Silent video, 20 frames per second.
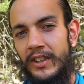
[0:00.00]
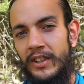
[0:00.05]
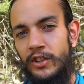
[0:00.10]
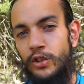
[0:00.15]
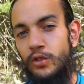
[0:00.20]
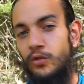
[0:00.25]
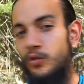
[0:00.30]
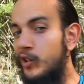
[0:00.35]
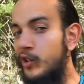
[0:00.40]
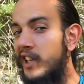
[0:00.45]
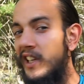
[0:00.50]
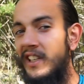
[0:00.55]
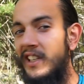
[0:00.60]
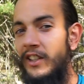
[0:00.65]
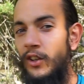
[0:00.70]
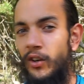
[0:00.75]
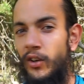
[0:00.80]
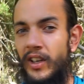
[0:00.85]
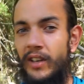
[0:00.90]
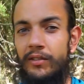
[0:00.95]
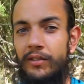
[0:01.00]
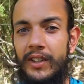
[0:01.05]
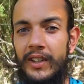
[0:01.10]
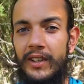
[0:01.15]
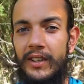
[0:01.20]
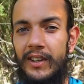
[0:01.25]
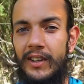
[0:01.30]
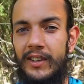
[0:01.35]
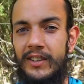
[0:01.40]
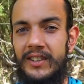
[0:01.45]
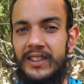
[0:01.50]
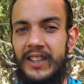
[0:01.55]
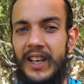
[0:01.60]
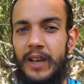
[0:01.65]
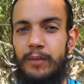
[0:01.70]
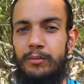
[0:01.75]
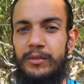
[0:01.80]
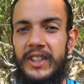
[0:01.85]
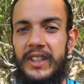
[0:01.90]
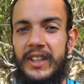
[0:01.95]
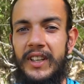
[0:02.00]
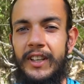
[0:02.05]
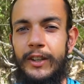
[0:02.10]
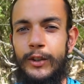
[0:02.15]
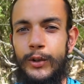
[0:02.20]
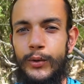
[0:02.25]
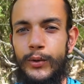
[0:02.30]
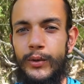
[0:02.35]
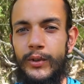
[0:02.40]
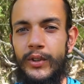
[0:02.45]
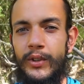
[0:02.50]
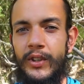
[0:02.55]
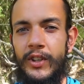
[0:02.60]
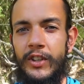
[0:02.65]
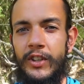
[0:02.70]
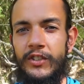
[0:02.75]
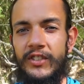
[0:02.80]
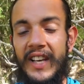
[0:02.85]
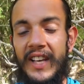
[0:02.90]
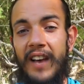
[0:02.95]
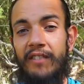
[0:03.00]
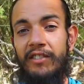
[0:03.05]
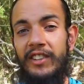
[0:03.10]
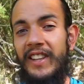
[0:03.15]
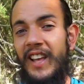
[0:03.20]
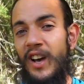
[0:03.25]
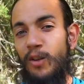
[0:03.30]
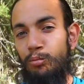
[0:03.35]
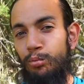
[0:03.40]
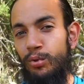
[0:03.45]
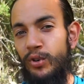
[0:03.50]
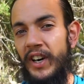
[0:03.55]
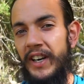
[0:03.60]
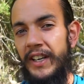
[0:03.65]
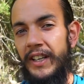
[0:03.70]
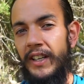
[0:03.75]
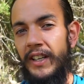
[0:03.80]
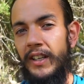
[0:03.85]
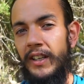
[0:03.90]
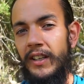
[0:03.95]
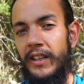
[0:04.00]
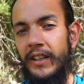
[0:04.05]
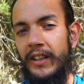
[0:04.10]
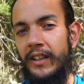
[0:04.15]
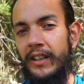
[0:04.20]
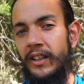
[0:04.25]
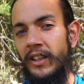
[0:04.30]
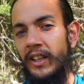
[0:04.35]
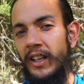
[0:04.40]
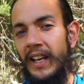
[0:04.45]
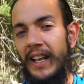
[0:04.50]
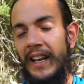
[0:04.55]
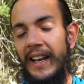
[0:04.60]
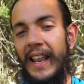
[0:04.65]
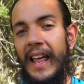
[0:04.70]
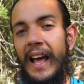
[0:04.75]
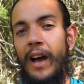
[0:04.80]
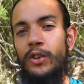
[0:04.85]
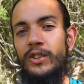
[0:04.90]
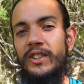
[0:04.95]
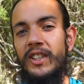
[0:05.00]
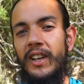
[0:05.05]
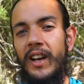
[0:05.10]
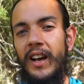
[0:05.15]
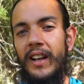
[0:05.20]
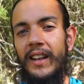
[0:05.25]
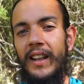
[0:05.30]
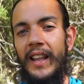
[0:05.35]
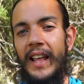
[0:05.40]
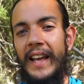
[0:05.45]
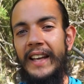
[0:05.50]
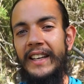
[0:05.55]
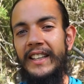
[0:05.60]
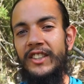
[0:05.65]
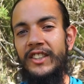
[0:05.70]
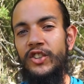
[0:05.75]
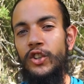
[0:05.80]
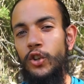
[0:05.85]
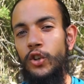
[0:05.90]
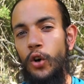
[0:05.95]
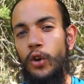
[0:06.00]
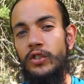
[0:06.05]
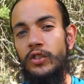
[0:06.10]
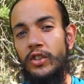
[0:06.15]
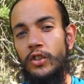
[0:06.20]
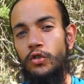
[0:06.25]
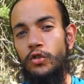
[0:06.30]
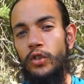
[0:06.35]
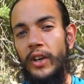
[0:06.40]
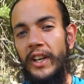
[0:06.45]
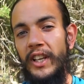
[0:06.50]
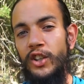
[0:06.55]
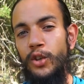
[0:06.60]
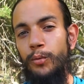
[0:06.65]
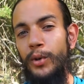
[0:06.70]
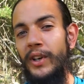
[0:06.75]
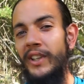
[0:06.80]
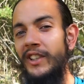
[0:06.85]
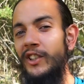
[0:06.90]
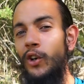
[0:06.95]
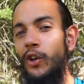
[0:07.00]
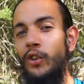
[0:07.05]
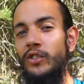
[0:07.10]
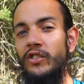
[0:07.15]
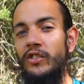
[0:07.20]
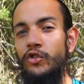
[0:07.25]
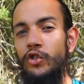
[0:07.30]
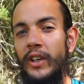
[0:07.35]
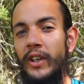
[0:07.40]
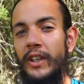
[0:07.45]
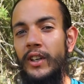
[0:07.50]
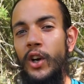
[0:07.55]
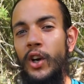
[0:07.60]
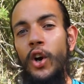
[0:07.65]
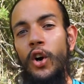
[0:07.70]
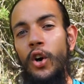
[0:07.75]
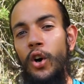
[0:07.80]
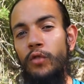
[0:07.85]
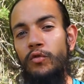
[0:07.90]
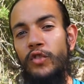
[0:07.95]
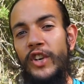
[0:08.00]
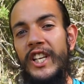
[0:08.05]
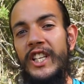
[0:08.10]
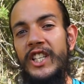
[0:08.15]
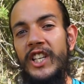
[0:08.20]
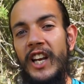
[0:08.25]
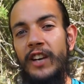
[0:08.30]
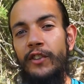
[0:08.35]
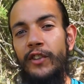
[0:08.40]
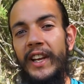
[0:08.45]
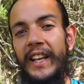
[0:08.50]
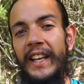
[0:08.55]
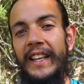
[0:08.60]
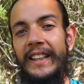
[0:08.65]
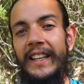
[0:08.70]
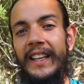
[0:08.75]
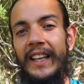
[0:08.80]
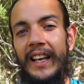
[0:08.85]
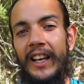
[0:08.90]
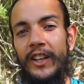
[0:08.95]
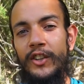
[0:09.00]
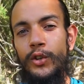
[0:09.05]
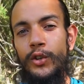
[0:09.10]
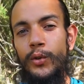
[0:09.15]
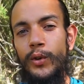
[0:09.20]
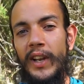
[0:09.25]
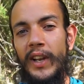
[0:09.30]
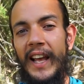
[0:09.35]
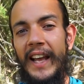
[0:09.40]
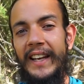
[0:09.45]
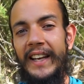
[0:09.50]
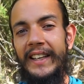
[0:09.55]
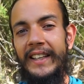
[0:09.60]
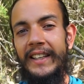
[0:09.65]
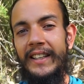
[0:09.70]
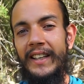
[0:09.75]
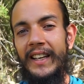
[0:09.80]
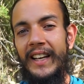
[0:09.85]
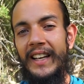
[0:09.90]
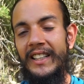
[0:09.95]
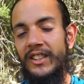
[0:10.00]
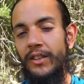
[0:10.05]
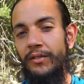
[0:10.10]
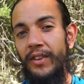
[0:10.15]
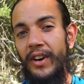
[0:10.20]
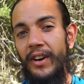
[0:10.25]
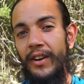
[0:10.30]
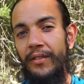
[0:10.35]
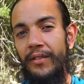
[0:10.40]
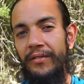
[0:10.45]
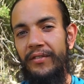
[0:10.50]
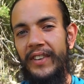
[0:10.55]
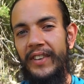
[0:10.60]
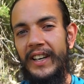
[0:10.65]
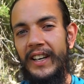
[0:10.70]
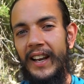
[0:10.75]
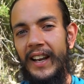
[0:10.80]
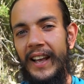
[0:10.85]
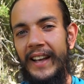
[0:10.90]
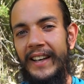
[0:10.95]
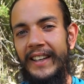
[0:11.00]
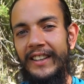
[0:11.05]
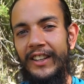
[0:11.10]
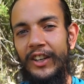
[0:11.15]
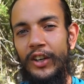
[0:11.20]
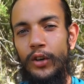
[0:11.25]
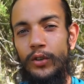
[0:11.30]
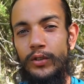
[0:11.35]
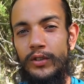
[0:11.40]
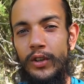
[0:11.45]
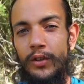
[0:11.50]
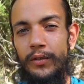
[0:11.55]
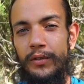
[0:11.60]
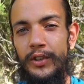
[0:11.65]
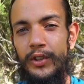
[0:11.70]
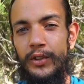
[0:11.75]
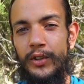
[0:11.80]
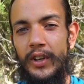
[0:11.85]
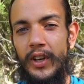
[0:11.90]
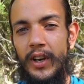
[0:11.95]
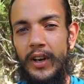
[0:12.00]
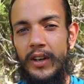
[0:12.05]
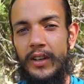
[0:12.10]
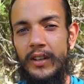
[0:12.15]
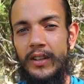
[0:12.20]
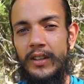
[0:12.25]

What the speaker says: you're really not giving it a lot of time to heal. So having that break allows the gut lining to concentrate, and your body to concentrate on regenerating a new lining. And it's a very thin lining that goes over your gut.